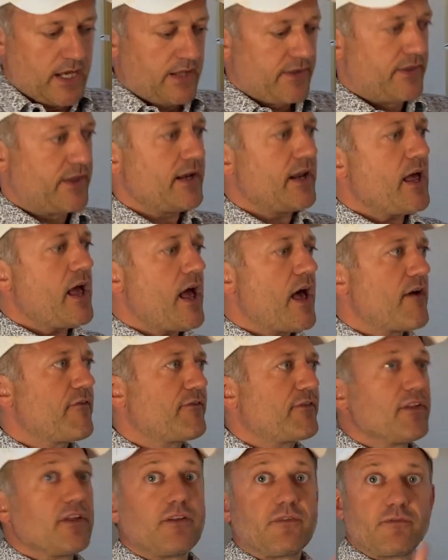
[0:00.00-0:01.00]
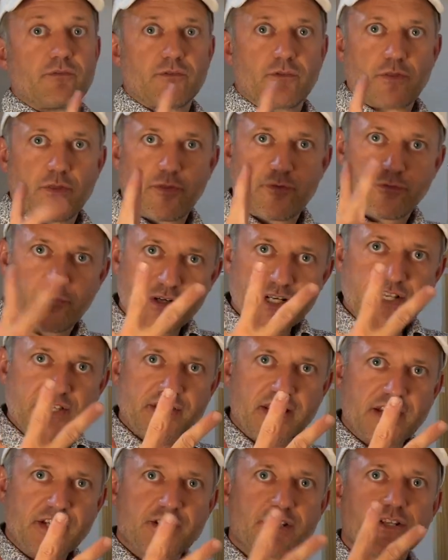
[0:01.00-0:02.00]
Then I have 3
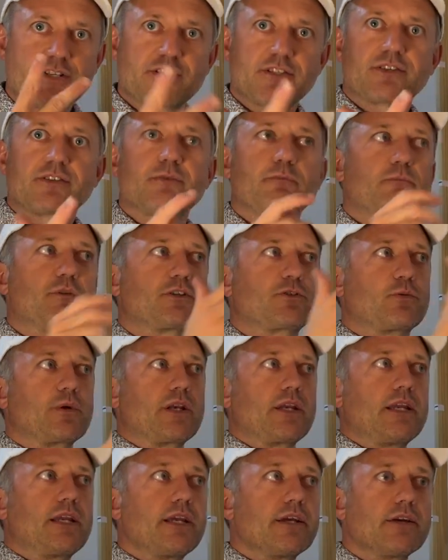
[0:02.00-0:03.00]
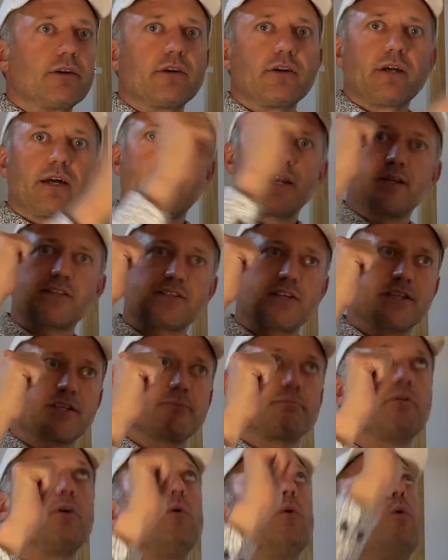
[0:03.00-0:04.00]
sections between here and the center
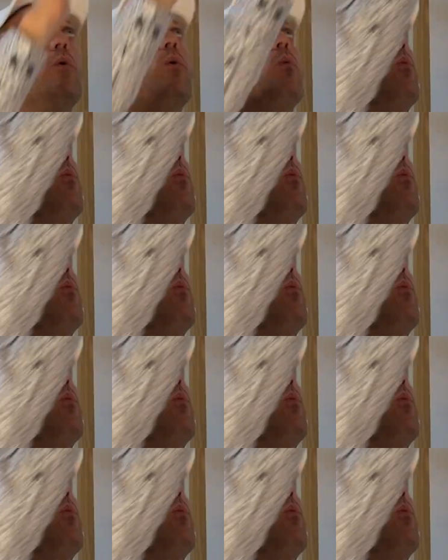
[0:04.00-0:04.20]
pole.